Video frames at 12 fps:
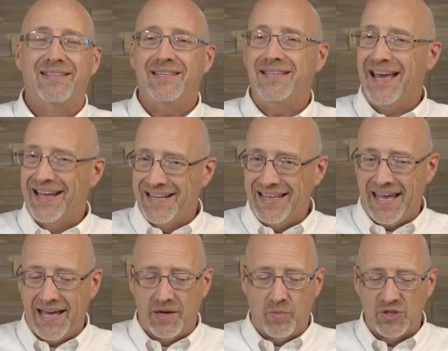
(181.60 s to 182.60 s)
yet
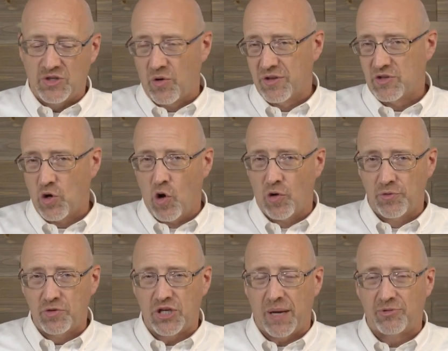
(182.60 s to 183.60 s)
again, and we saw this all
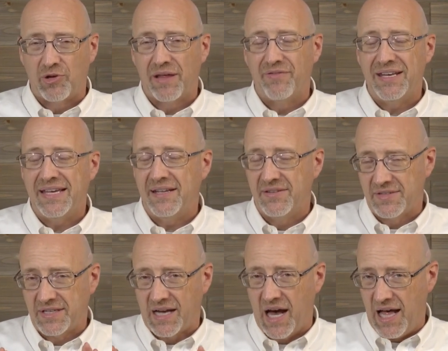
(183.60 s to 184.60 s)
through chapter 11, it
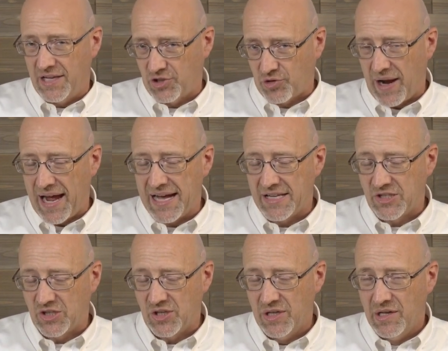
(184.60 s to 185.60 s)
is a
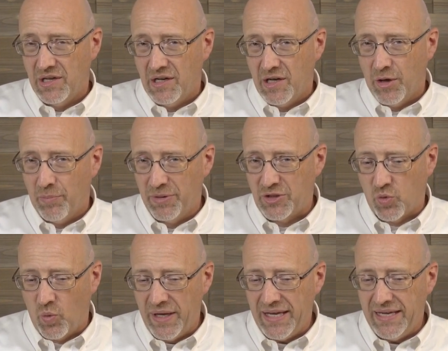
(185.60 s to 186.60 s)
contrast
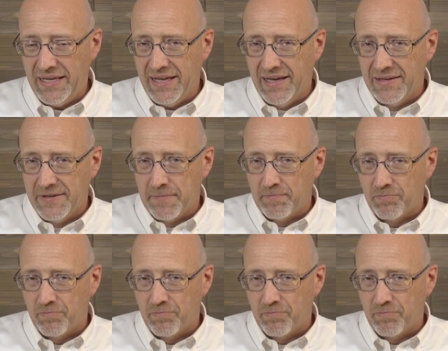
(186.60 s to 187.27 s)
between